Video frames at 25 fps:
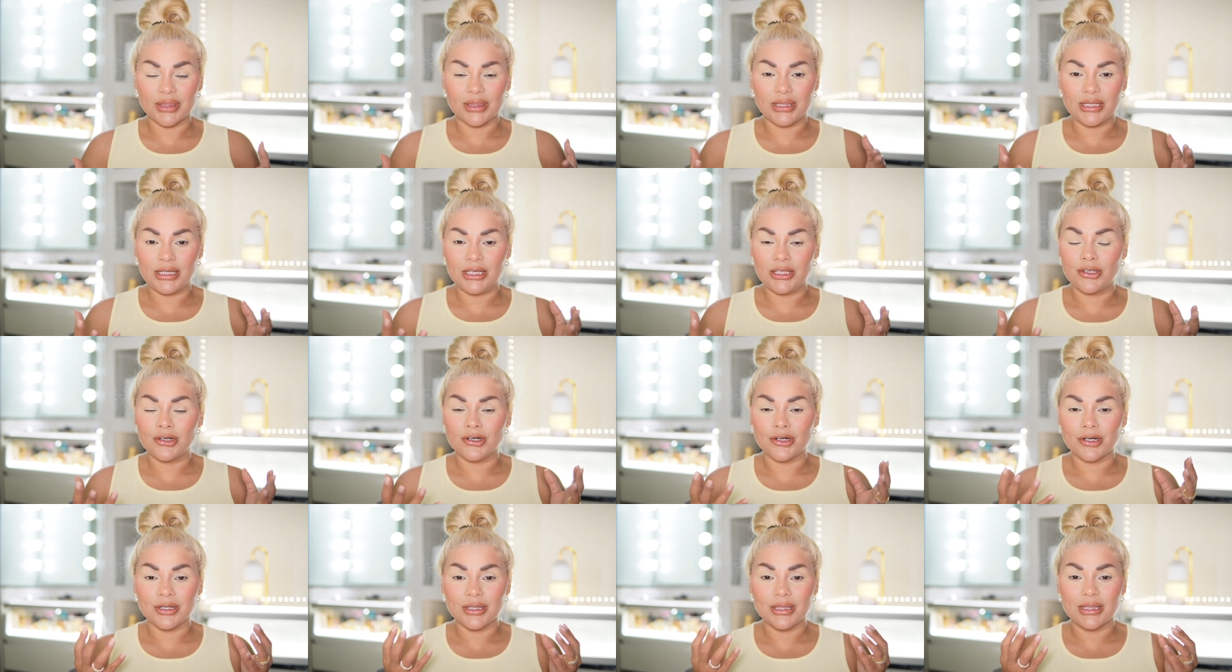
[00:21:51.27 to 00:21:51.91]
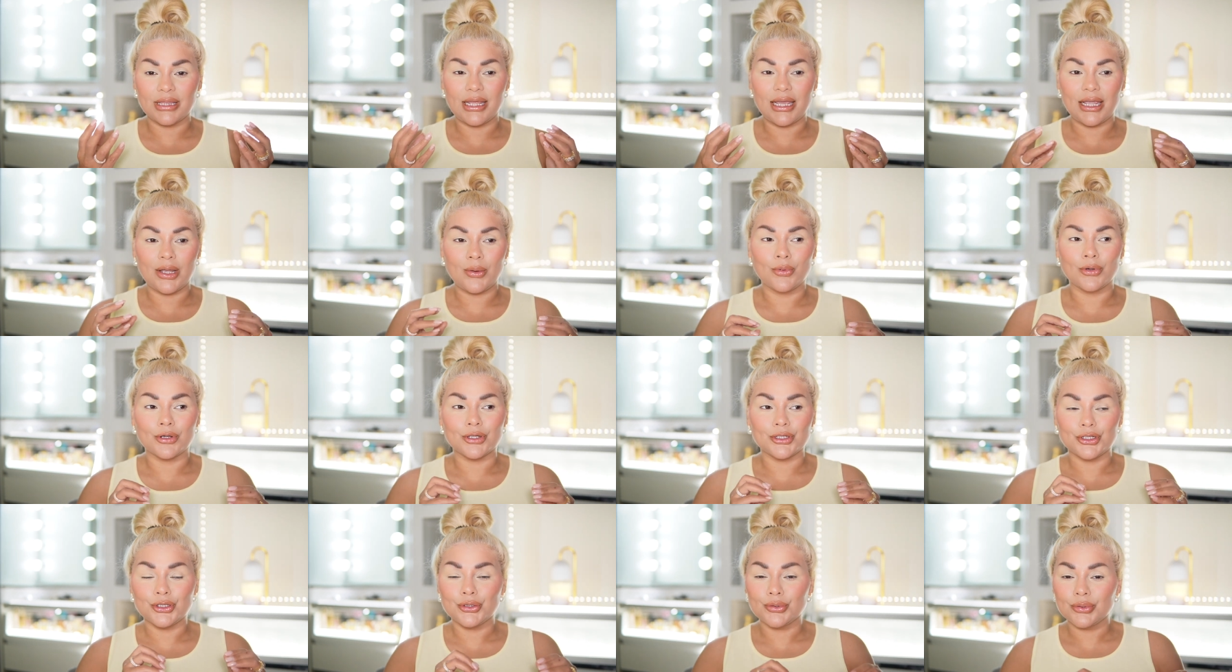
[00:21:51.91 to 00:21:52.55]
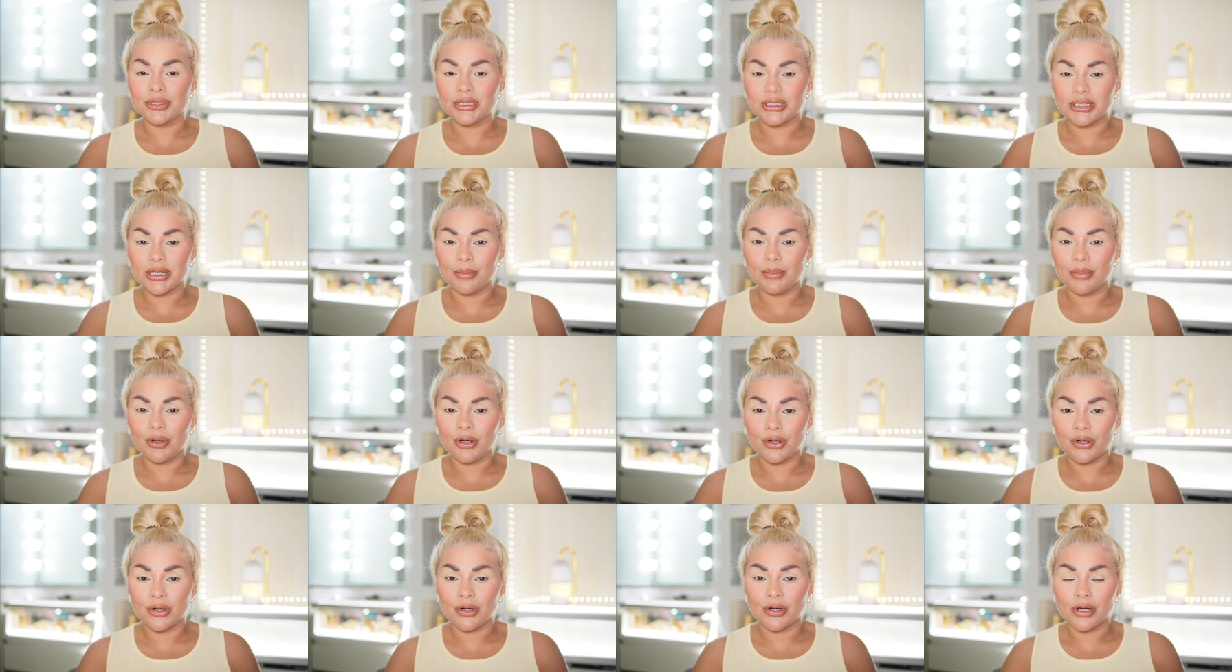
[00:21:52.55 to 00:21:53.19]
Either they were too
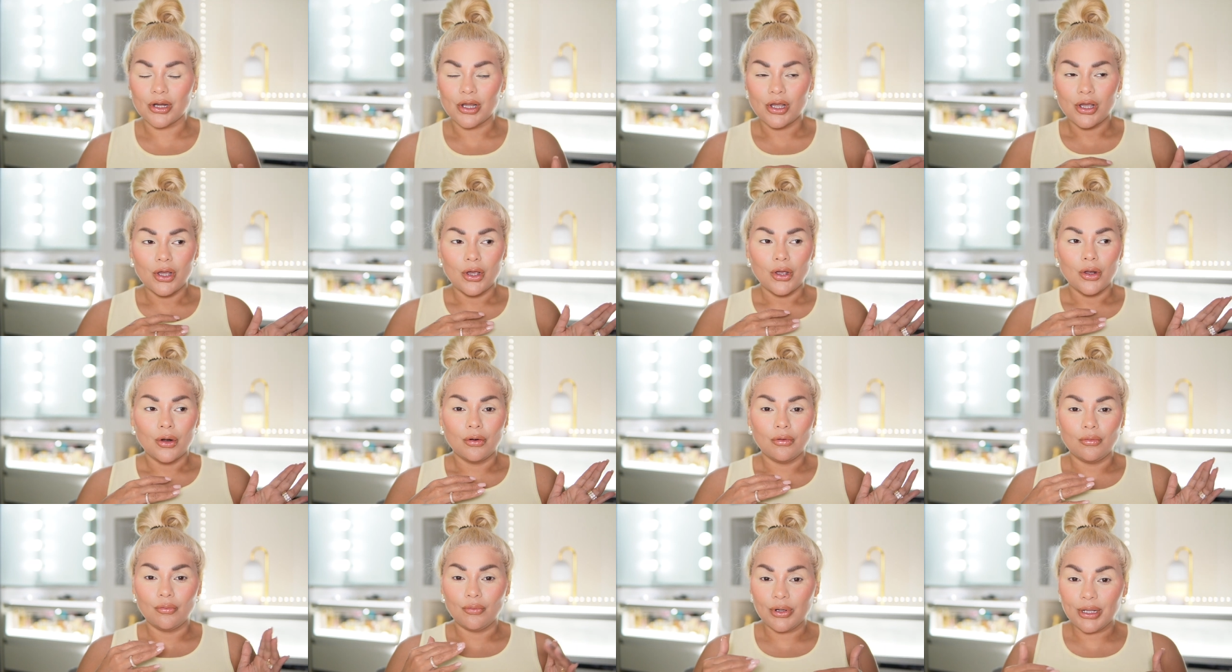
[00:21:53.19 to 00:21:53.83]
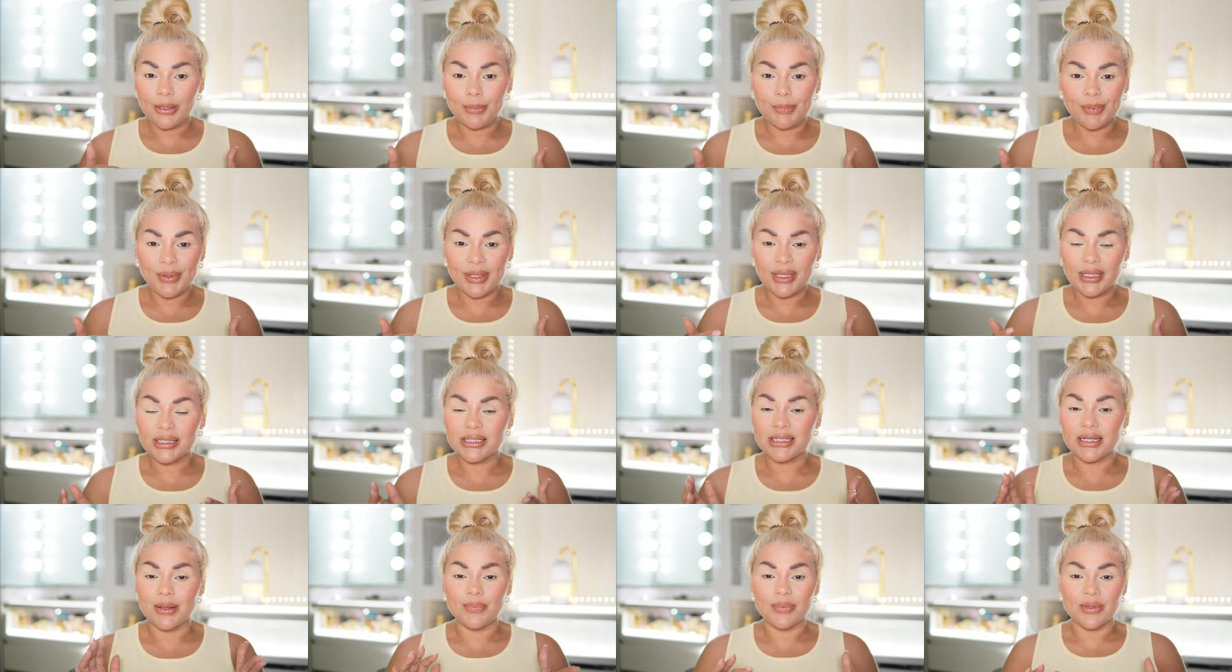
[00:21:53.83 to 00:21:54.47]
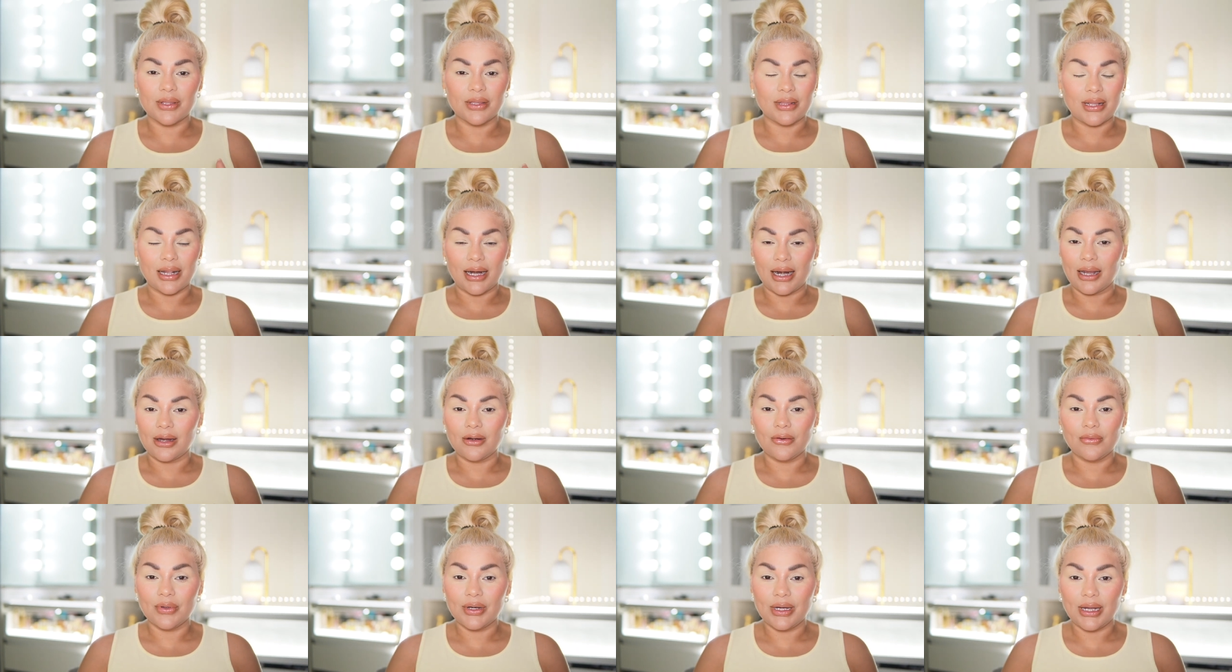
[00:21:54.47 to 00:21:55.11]
similar, repeat something that
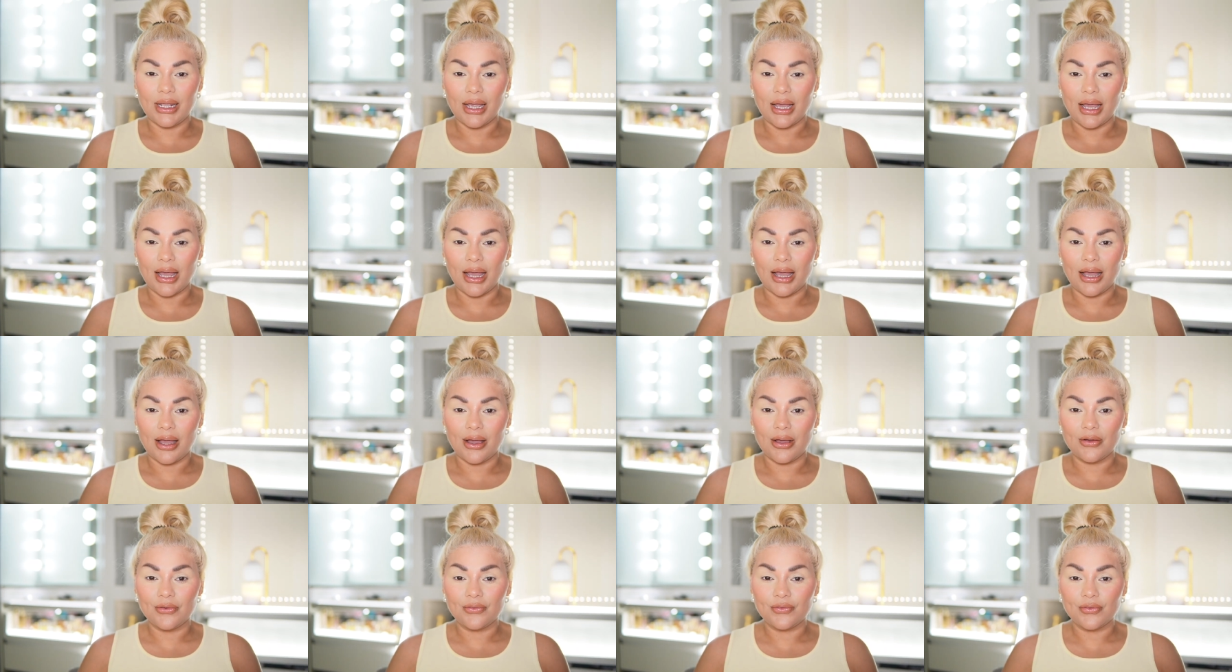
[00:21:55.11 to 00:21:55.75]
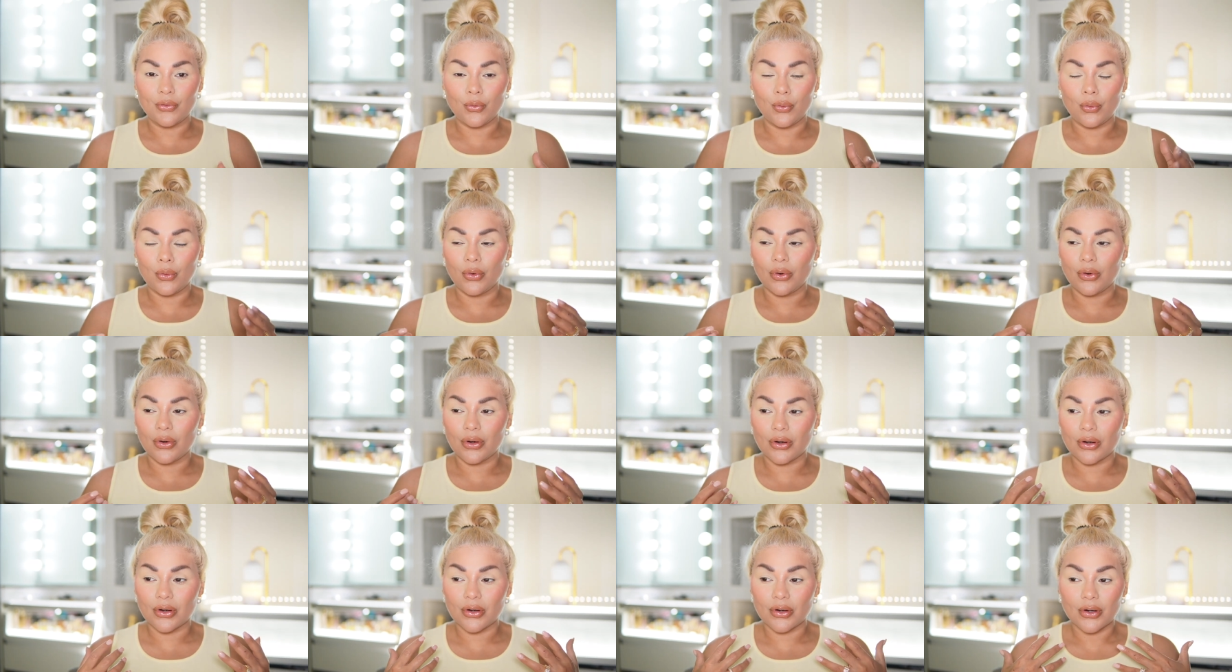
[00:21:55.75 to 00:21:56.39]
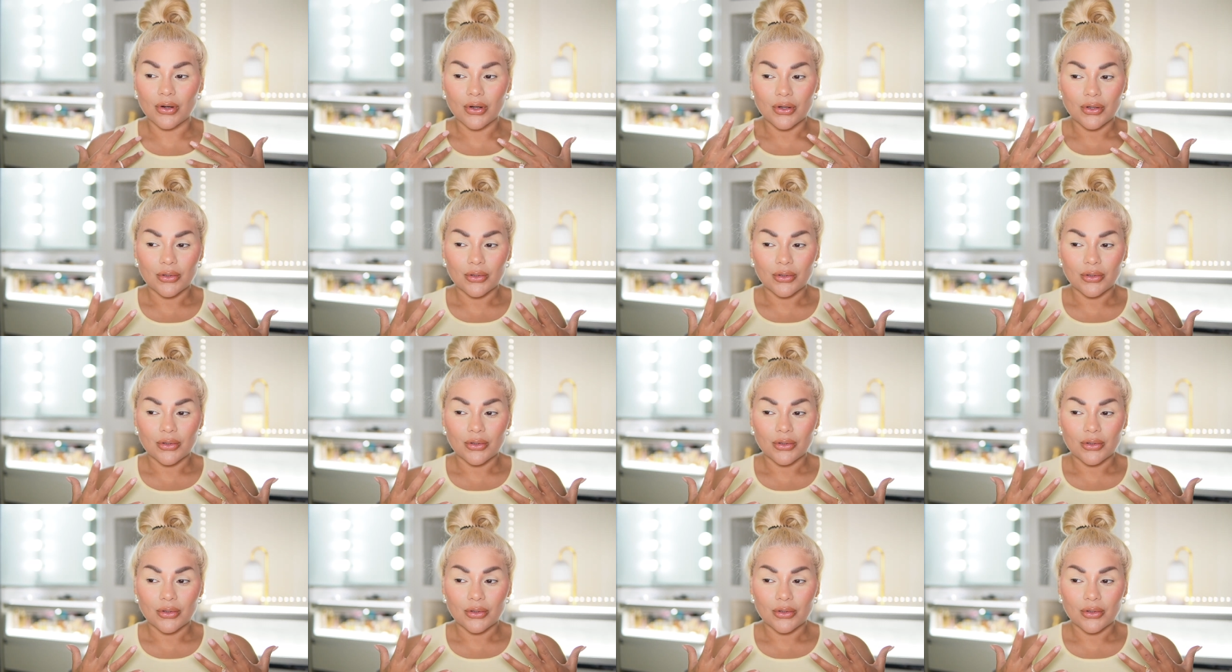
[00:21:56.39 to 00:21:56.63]
I already have, or